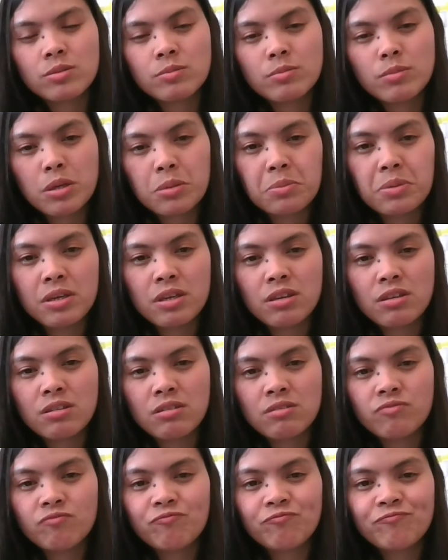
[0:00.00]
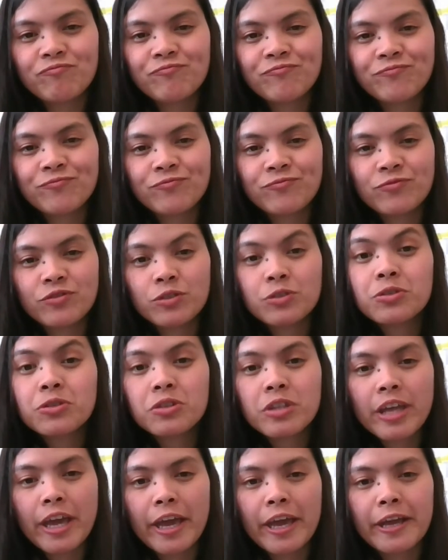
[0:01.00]
Maybe
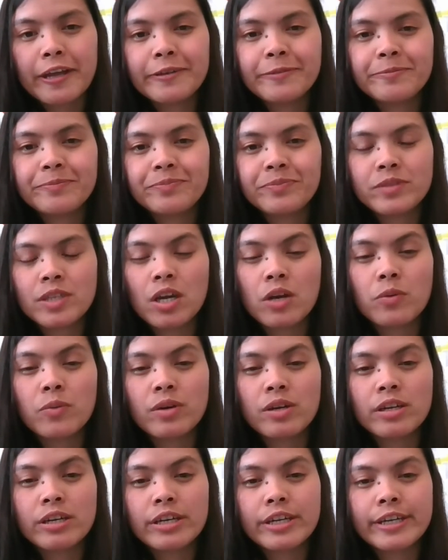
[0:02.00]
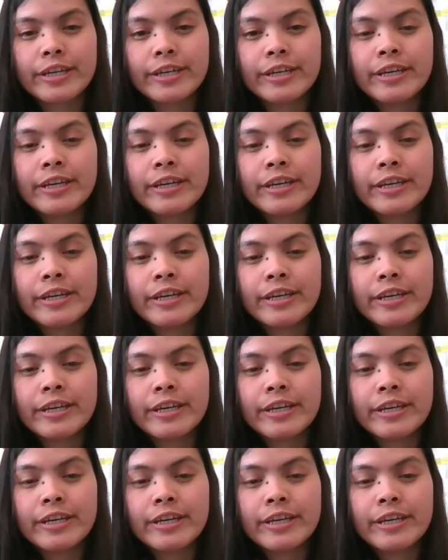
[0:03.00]
today I want to